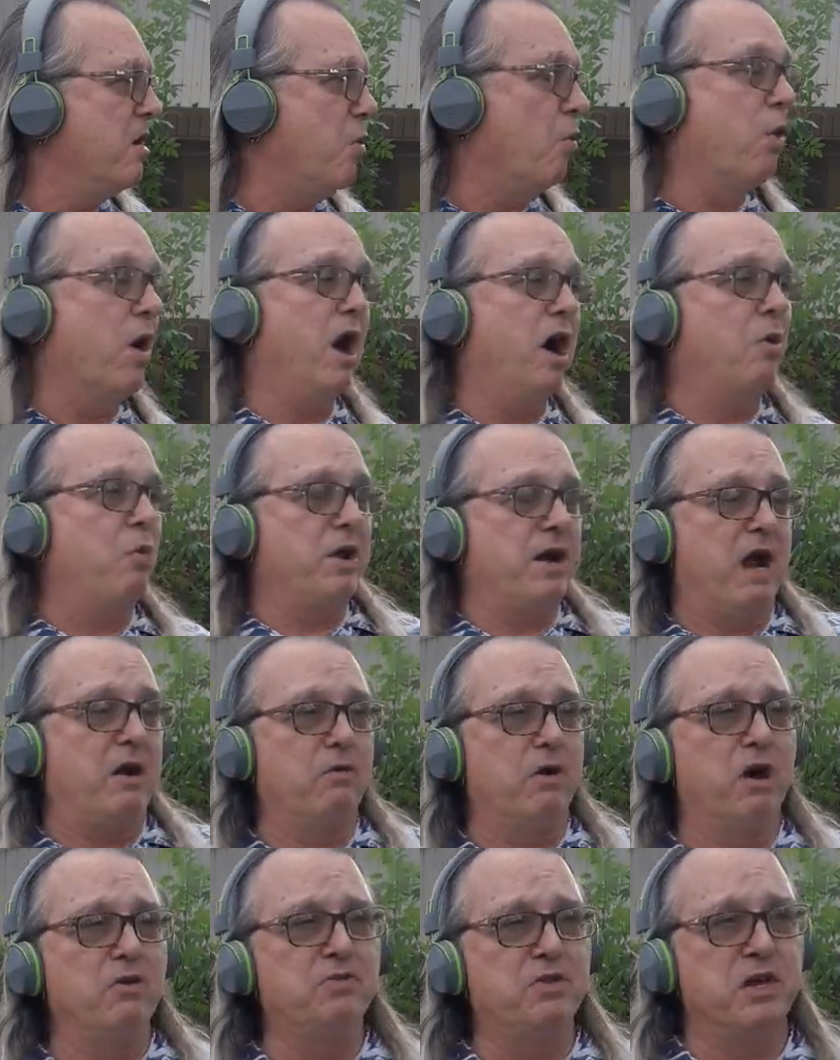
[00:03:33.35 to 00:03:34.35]
well, when I
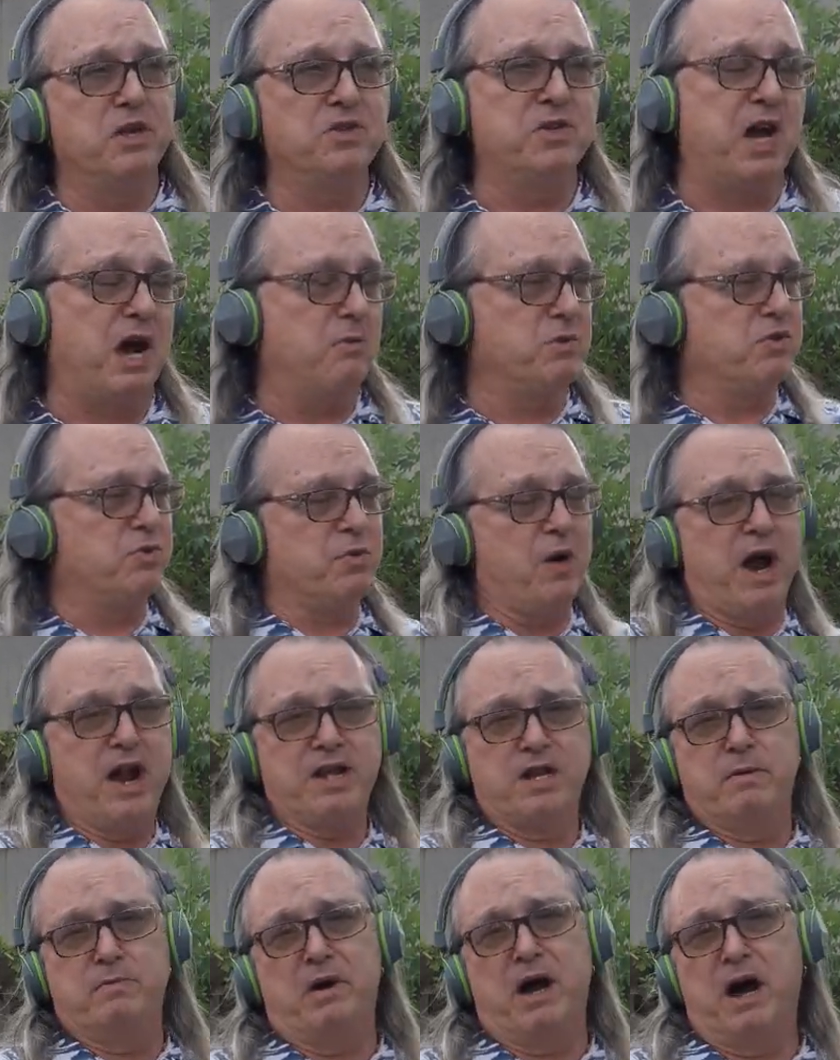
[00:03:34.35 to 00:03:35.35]
wrote this, I was
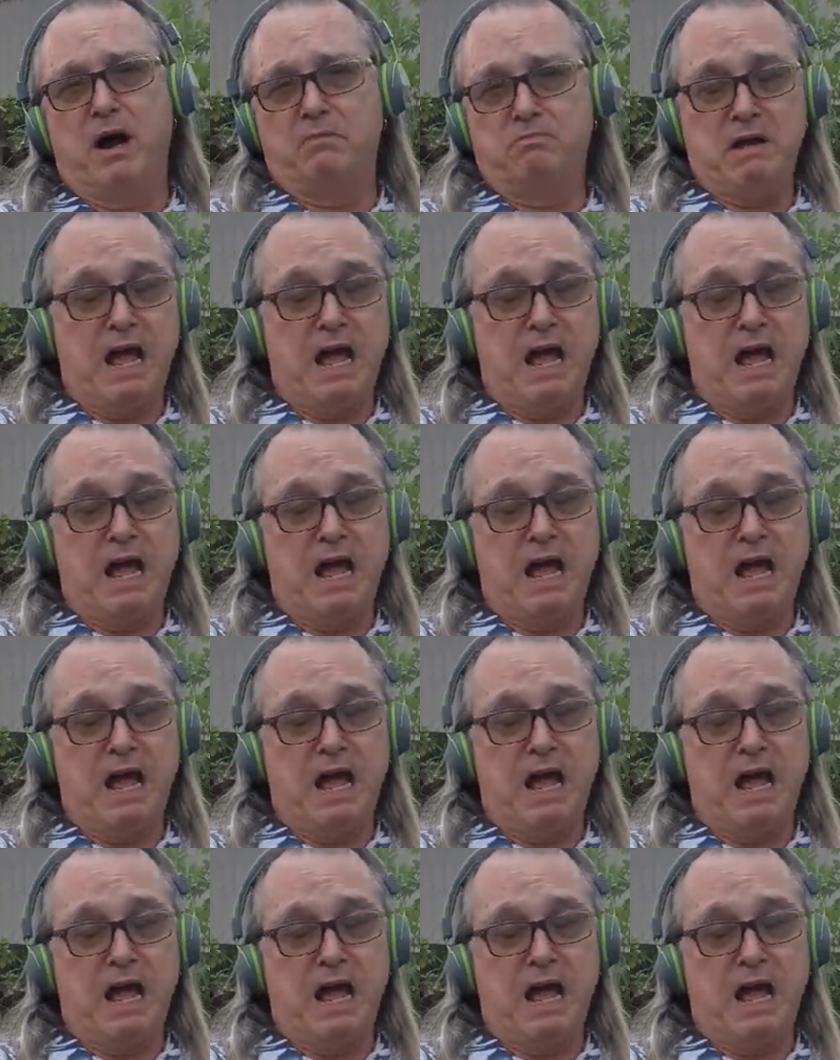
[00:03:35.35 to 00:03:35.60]
writing about